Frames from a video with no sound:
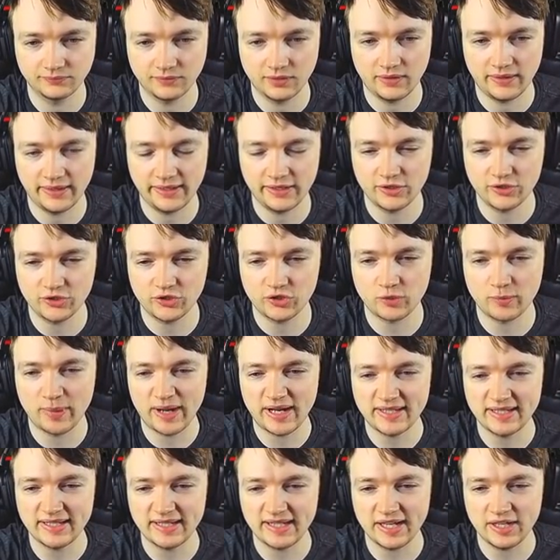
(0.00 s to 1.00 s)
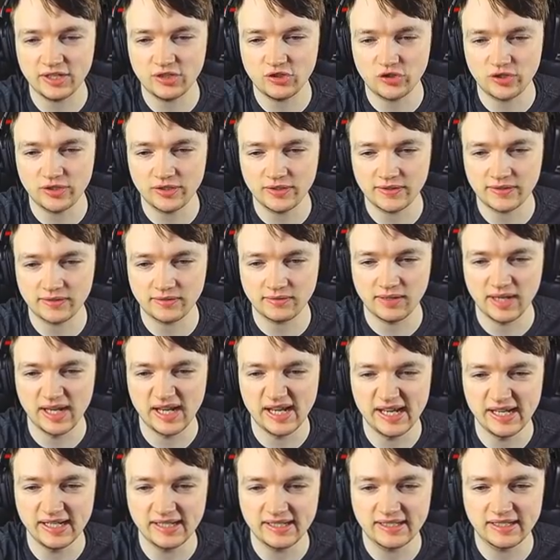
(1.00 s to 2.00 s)
Alright, here's Dramatic Entrance.
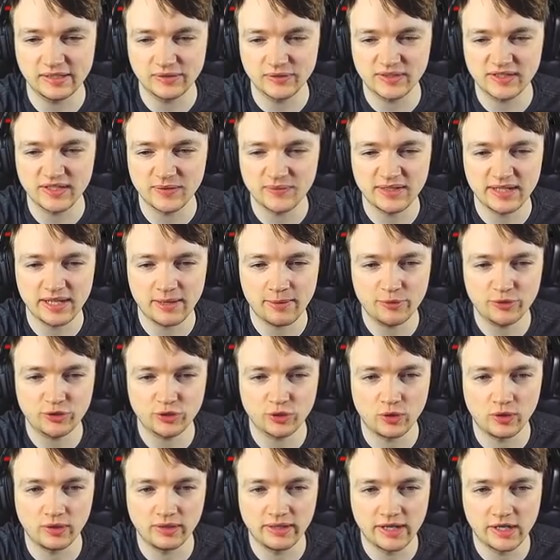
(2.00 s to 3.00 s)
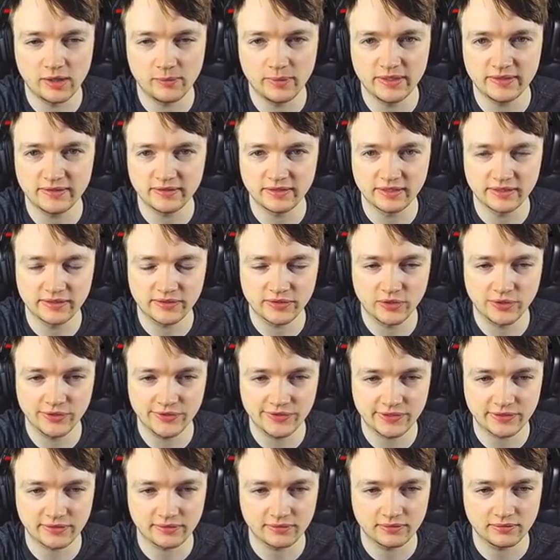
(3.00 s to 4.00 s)
Innate deals 7 damage to all enemies and
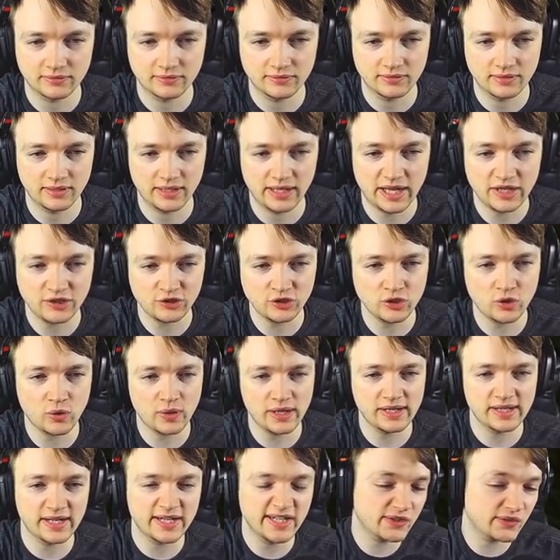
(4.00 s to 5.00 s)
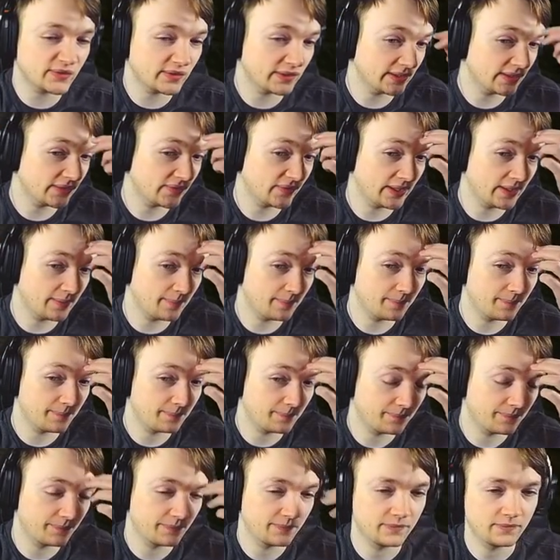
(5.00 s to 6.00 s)
exhaust. Actually quite nice for this fight.
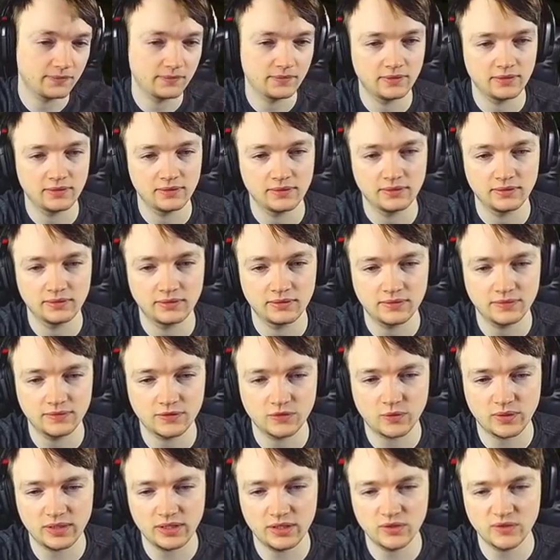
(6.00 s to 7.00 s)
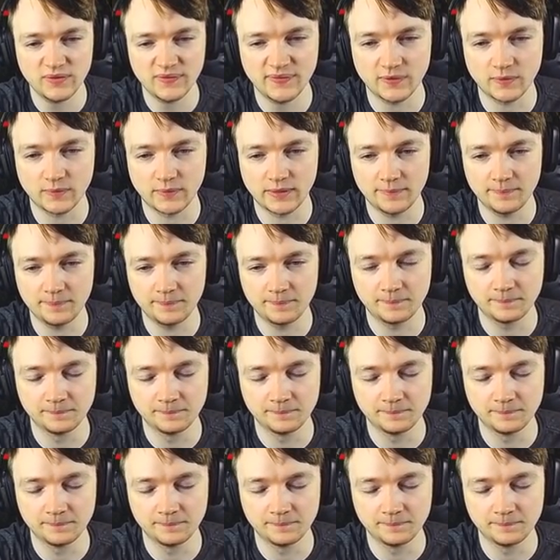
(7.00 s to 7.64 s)
That's quite a useful one.